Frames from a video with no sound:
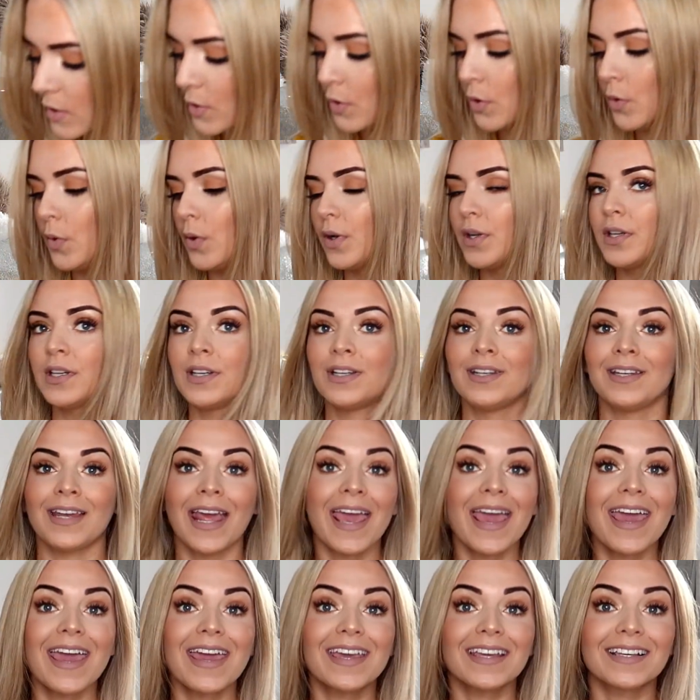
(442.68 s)
so
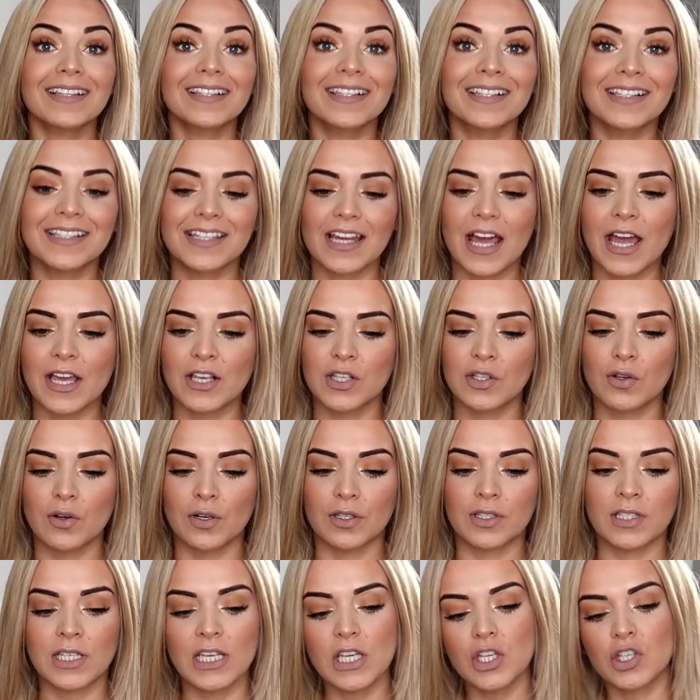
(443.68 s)
next I
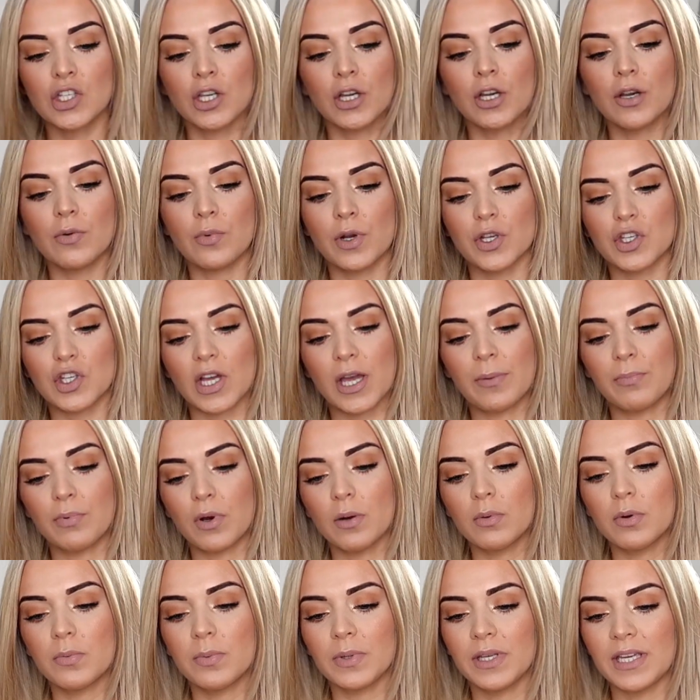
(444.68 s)
saw a t-shirt, which I
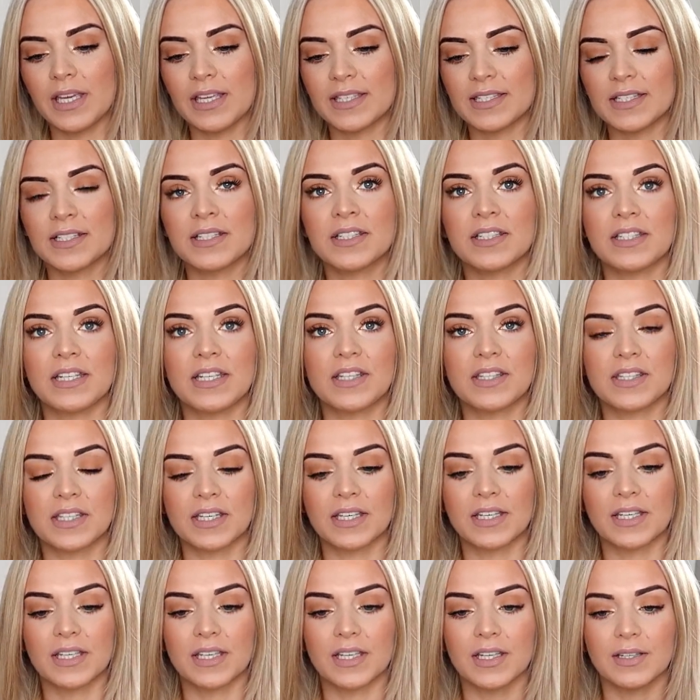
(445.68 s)
probably didn't need
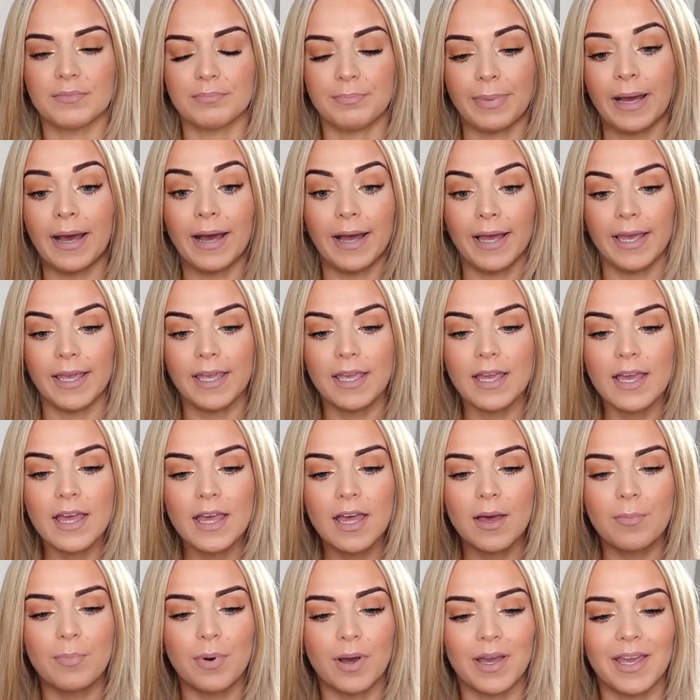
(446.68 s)
to buy,
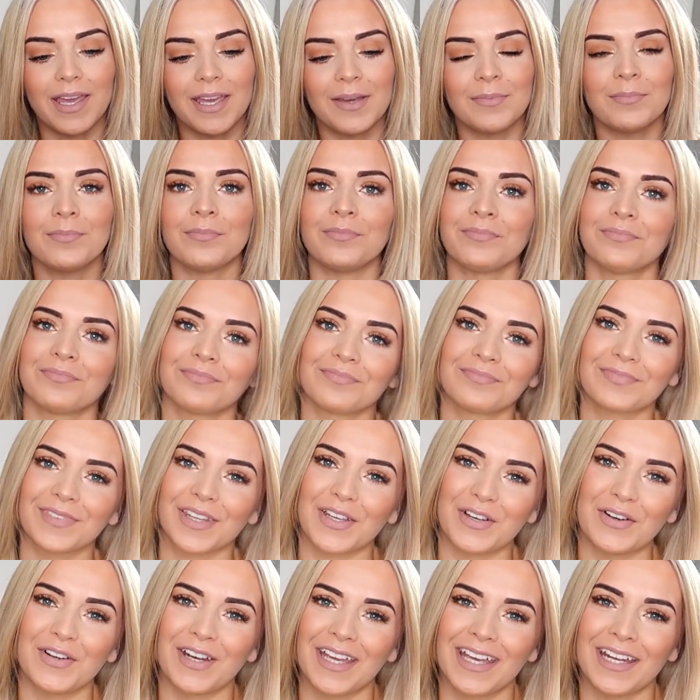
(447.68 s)
but
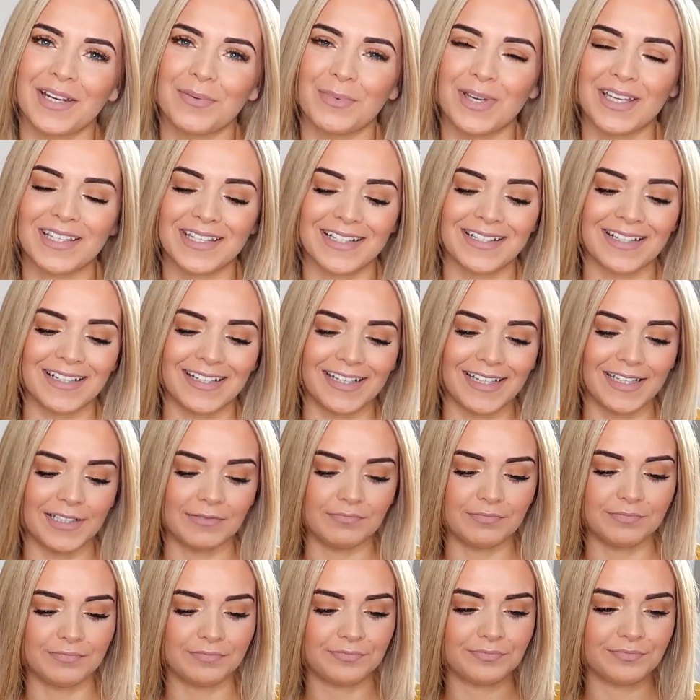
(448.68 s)
got it anyway, didn't I?
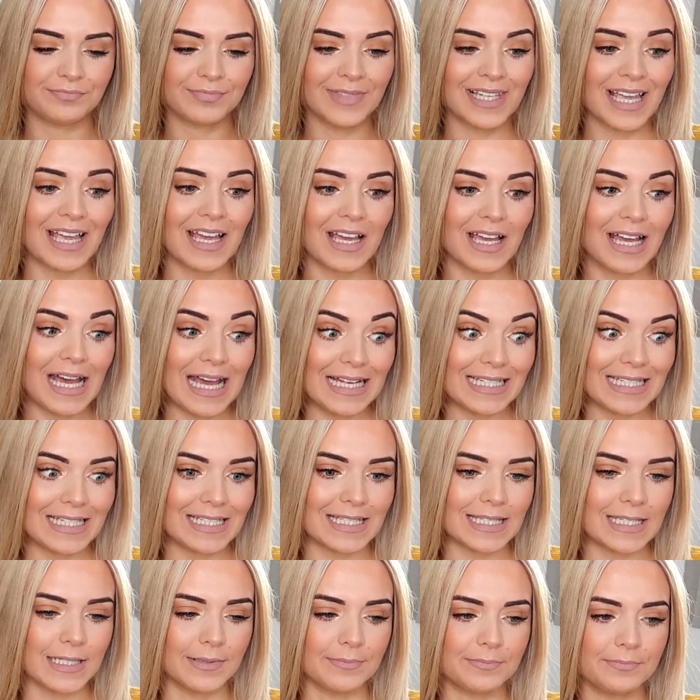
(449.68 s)
I
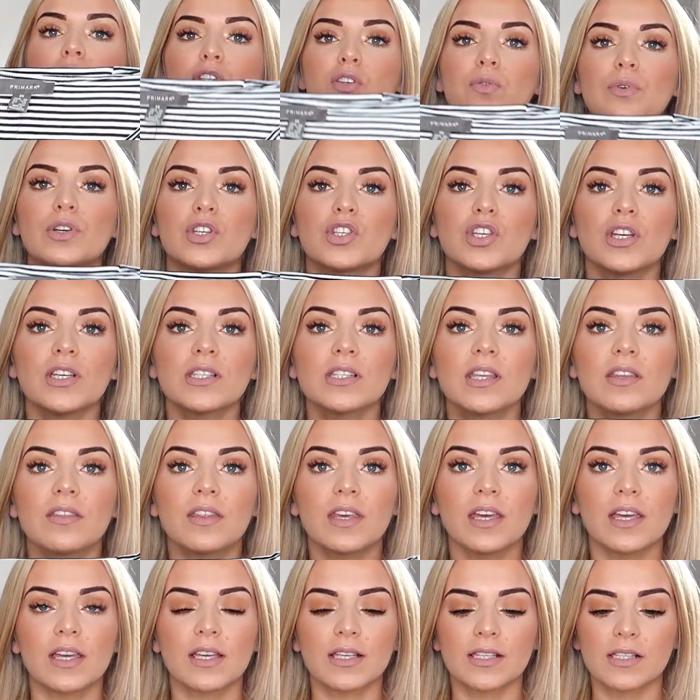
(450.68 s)
did. So it's just
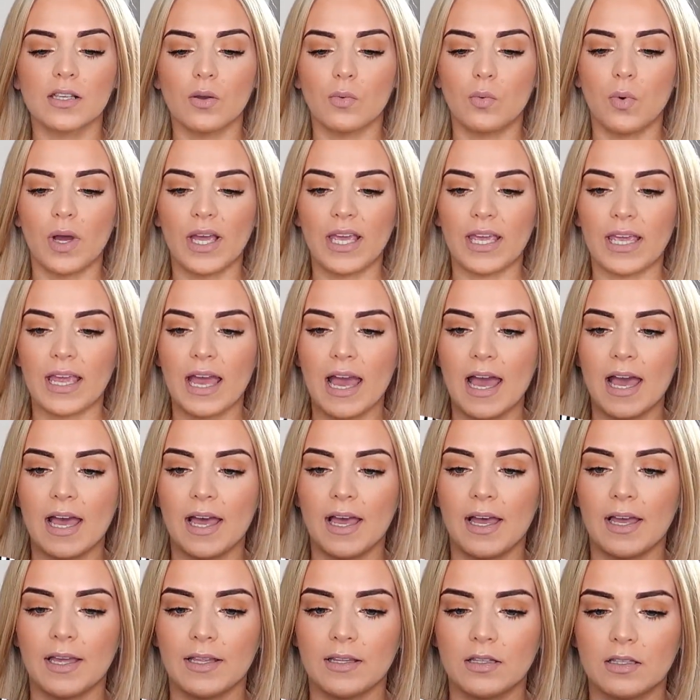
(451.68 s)
this white
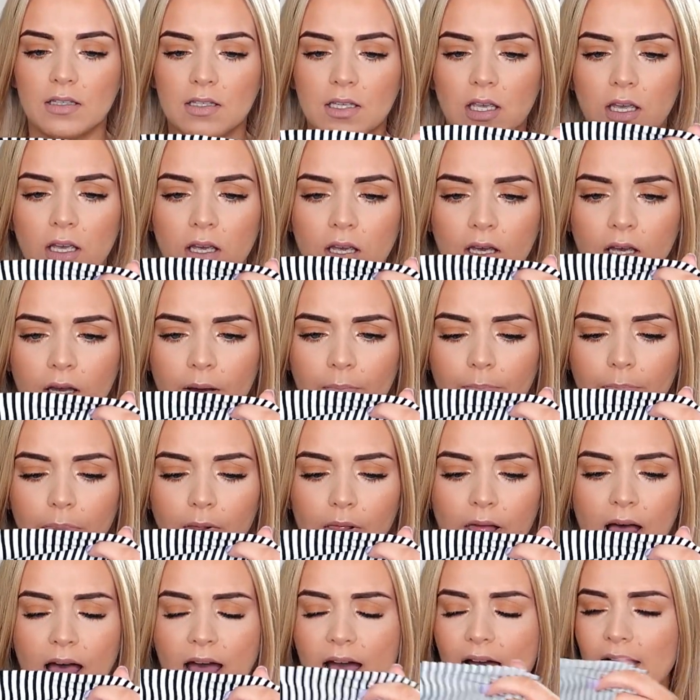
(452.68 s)
and
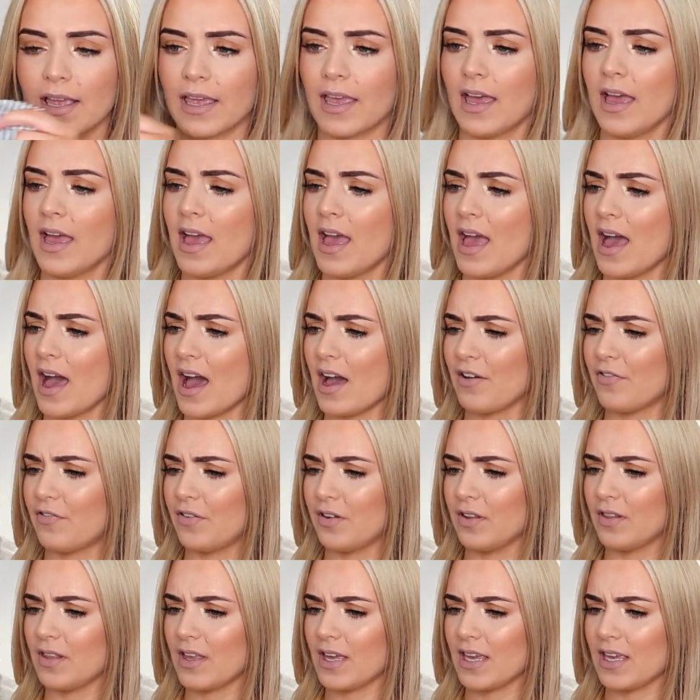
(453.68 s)
black. I
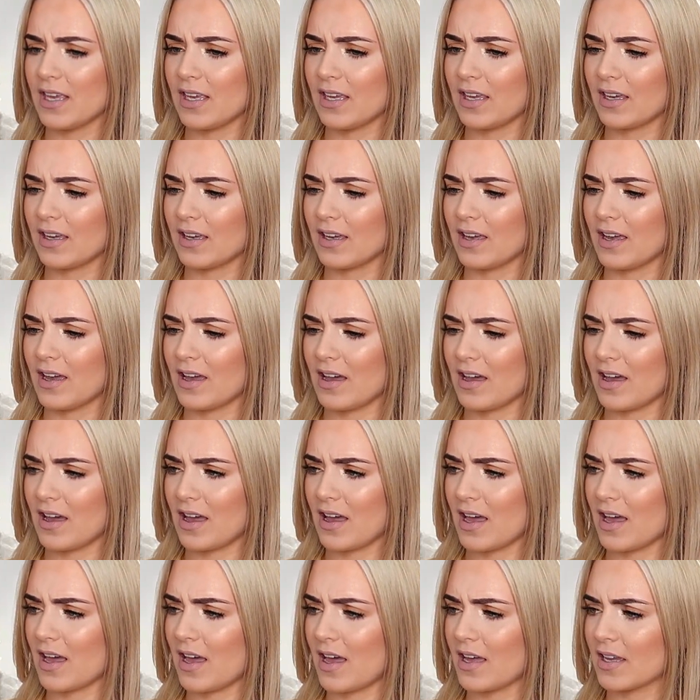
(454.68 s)
feel like
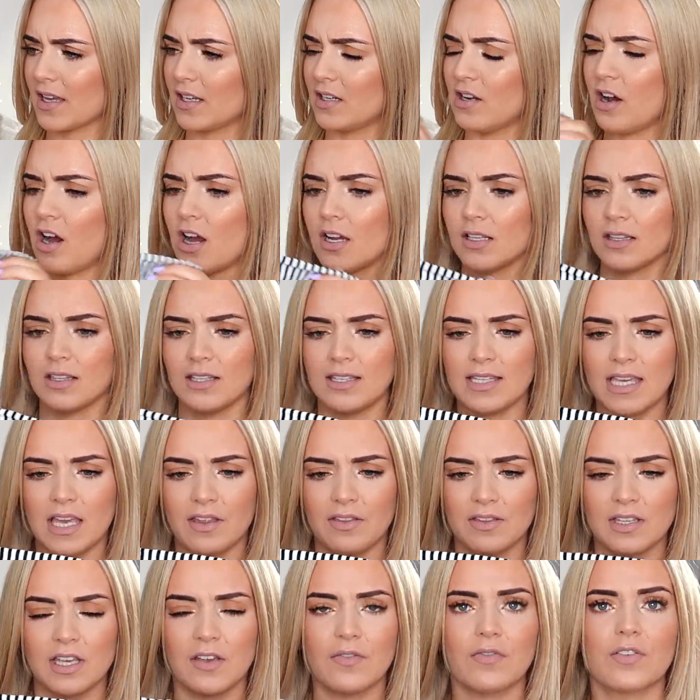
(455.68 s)
I can hardly
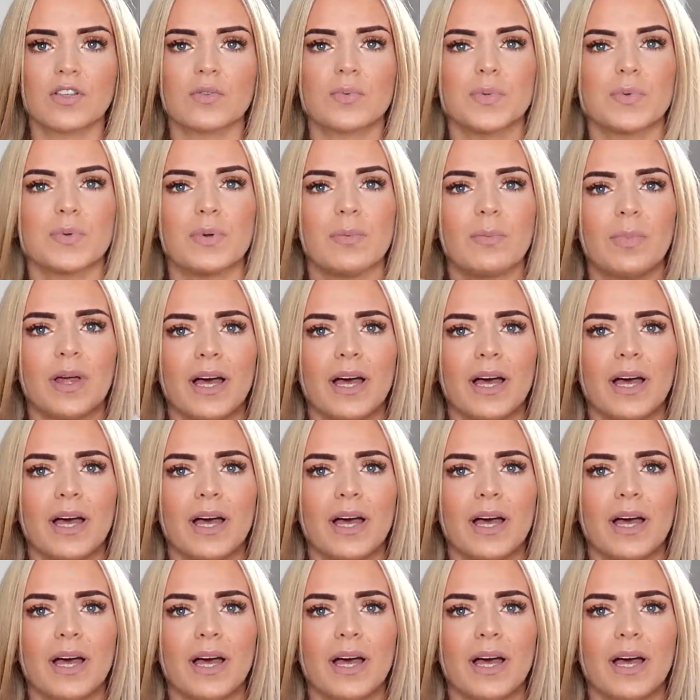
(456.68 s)
tell the difference between